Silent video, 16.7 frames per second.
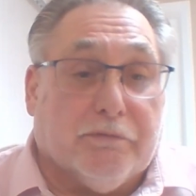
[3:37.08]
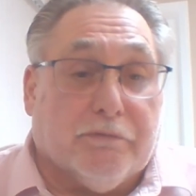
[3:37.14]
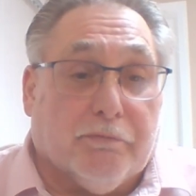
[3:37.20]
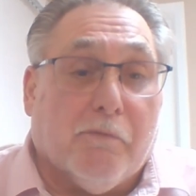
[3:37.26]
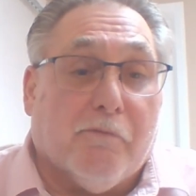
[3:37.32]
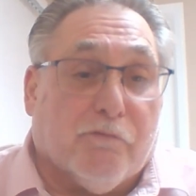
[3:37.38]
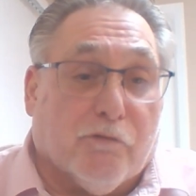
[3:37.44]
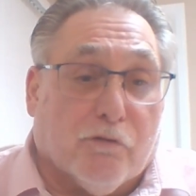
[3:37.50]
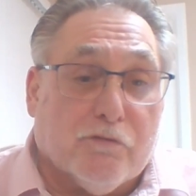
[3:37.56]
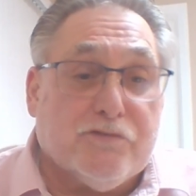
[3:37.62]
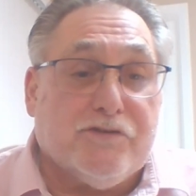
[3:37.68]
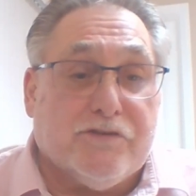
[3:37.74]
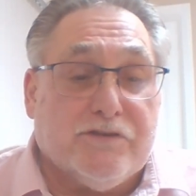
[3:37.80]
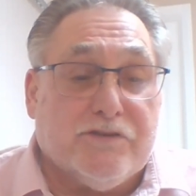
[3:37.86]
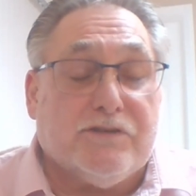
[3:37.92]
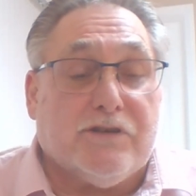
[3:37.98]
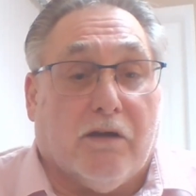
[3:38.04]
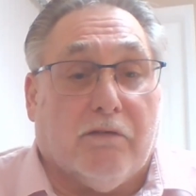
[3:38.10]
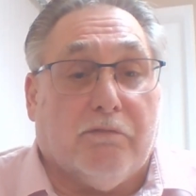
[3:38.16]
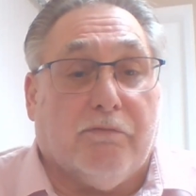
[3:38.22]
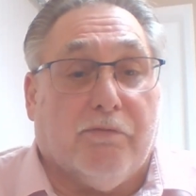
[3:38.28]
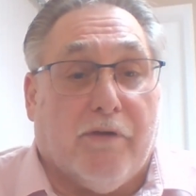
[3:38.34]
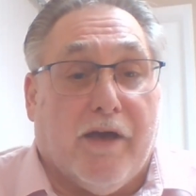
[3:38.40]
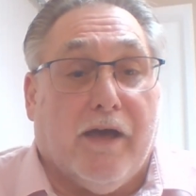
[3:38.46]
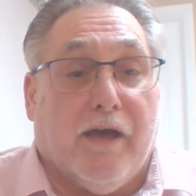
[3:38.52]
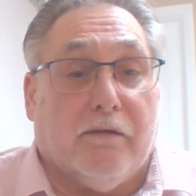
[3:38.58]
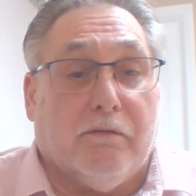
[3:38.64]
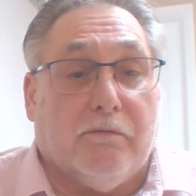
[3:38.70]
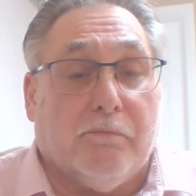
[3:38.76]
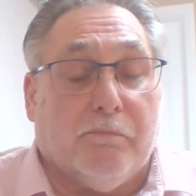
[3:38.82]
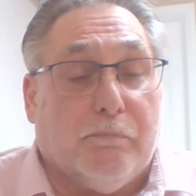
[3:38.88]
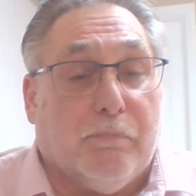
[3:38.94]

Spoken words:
different versions of that,